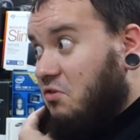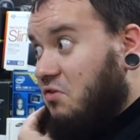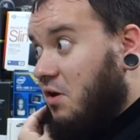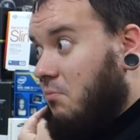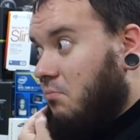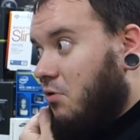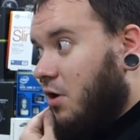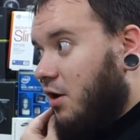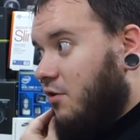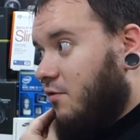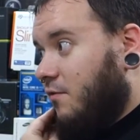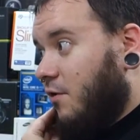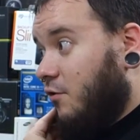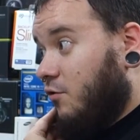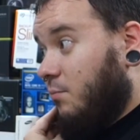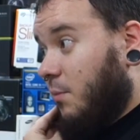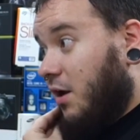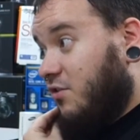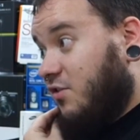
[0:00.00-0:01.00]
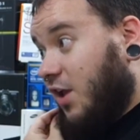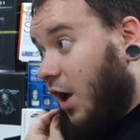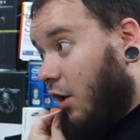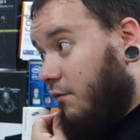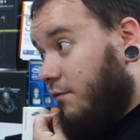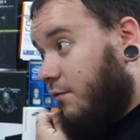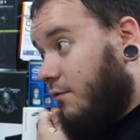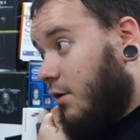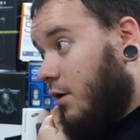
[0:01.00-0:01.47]
The same price if it was
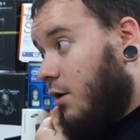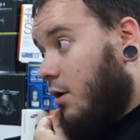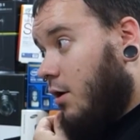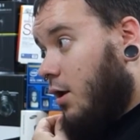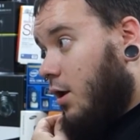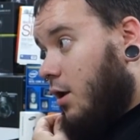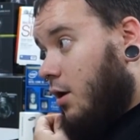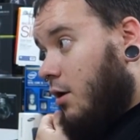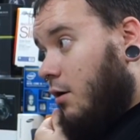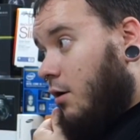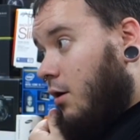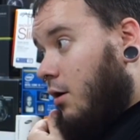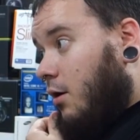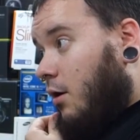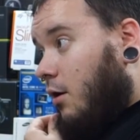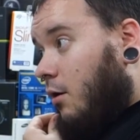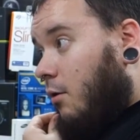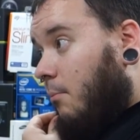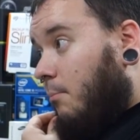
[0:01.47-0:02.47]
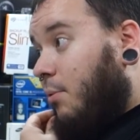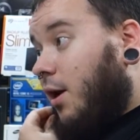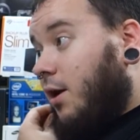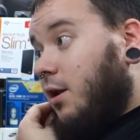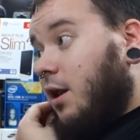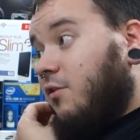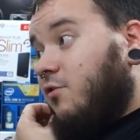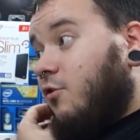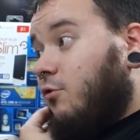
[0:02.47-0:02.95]
myself.
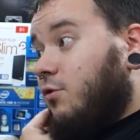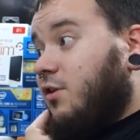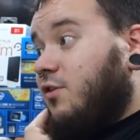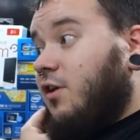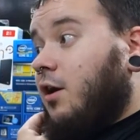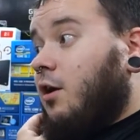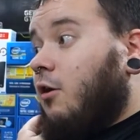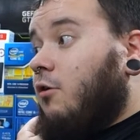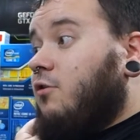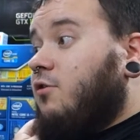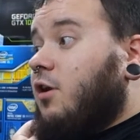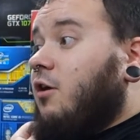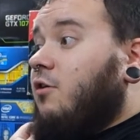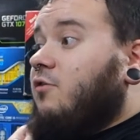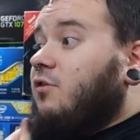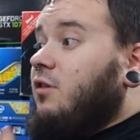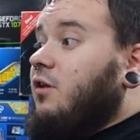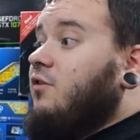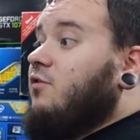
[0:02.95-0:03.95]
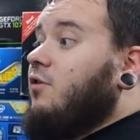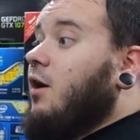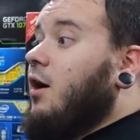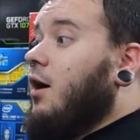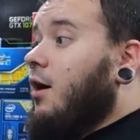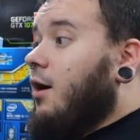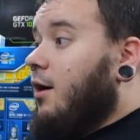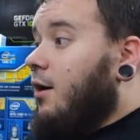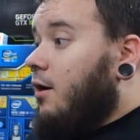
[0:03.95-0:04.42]
But it's cool to see Corsair is at least
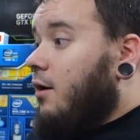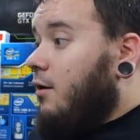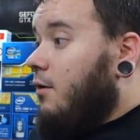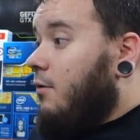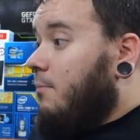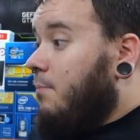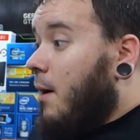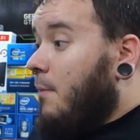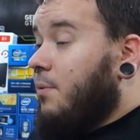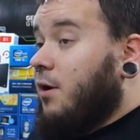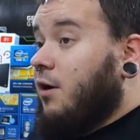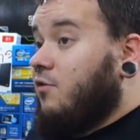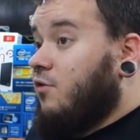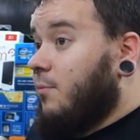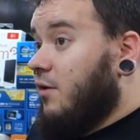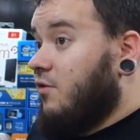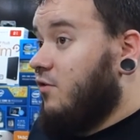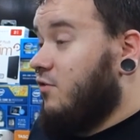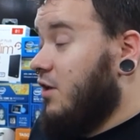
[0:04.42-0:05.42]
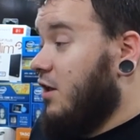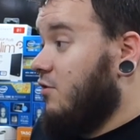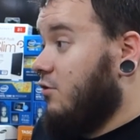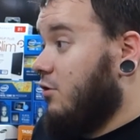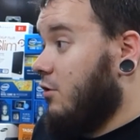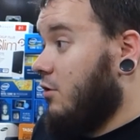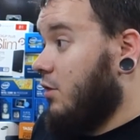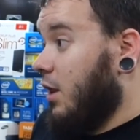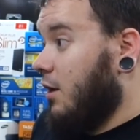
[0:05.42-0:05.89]
pumping out some SSDs
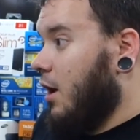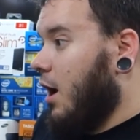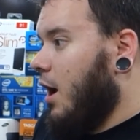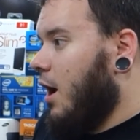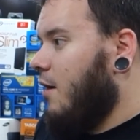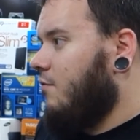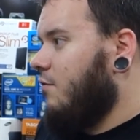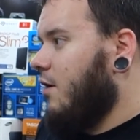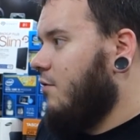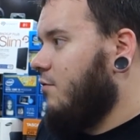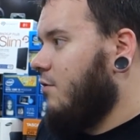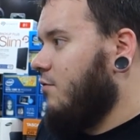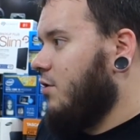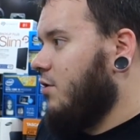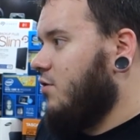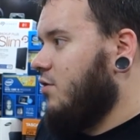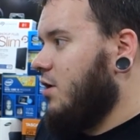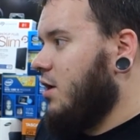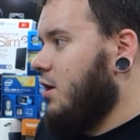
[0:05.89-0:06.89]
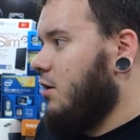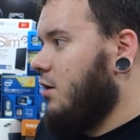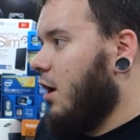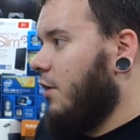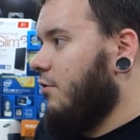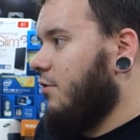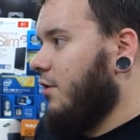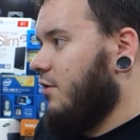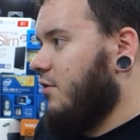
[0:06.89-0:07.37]
that are like, I have never even seen,
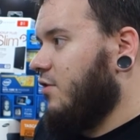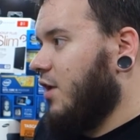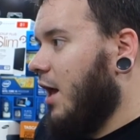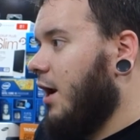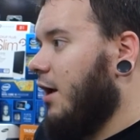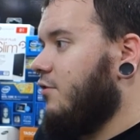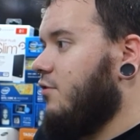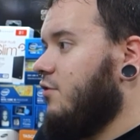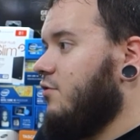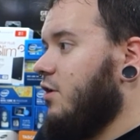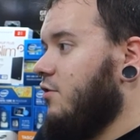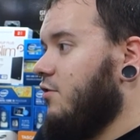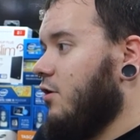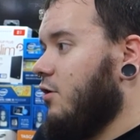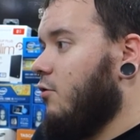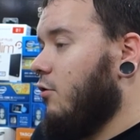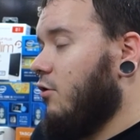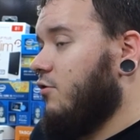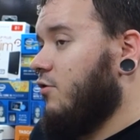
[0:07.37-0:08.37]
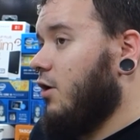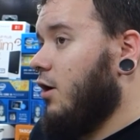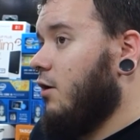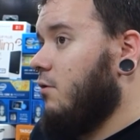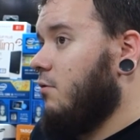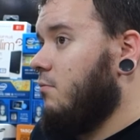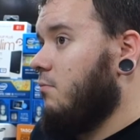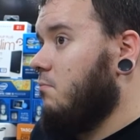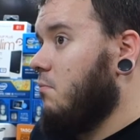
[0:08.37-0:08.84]
other than SATA SSDs out of
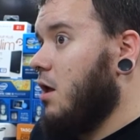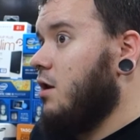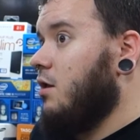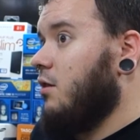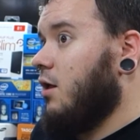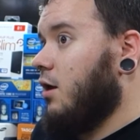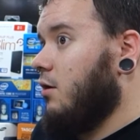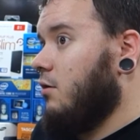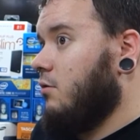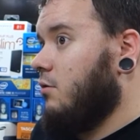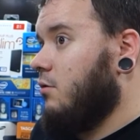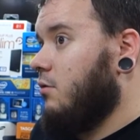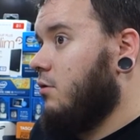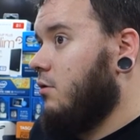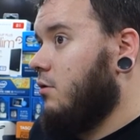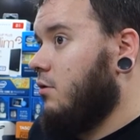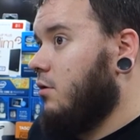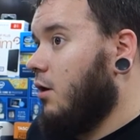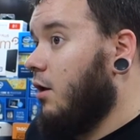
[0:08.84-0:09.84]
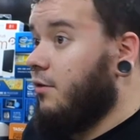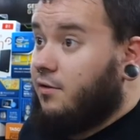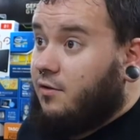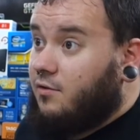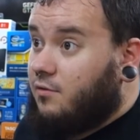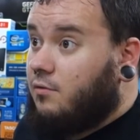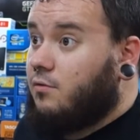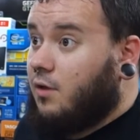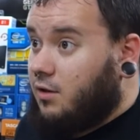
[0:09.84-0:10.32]
Corsair, anything other
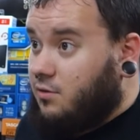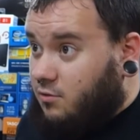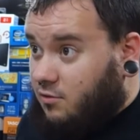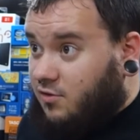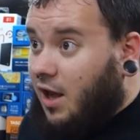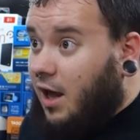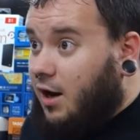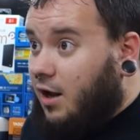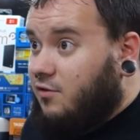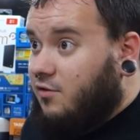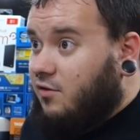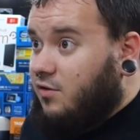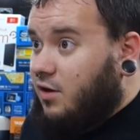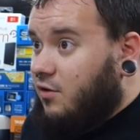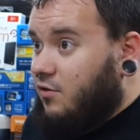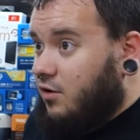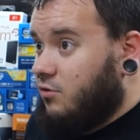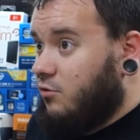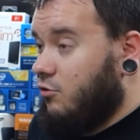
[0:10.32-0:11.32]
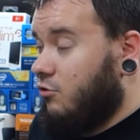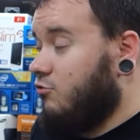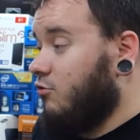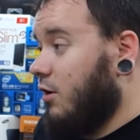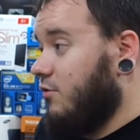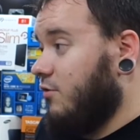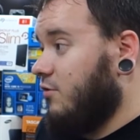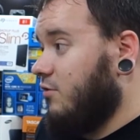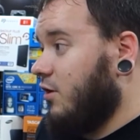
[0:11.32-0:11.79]
than like their SATA SSDs, like
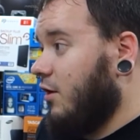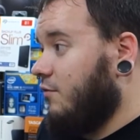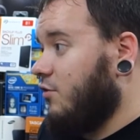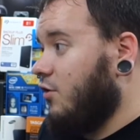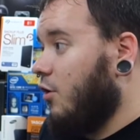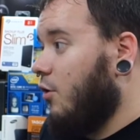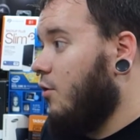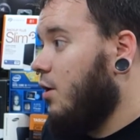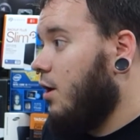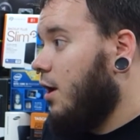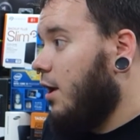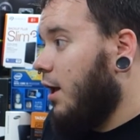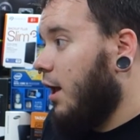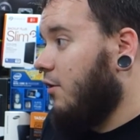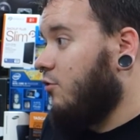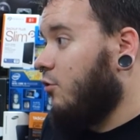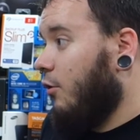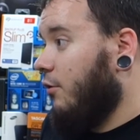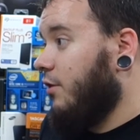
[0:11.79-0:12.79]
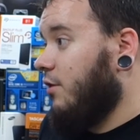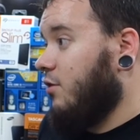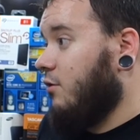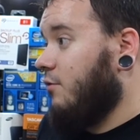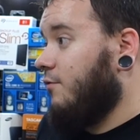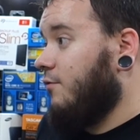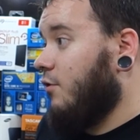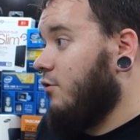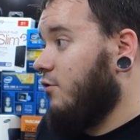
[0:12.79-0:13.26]
Neutrons and stuff. So it's cool that
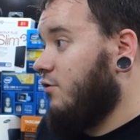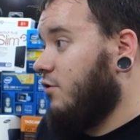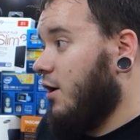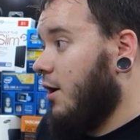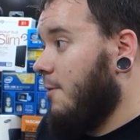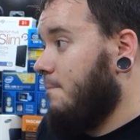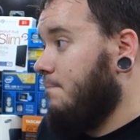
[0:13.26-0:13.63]
their first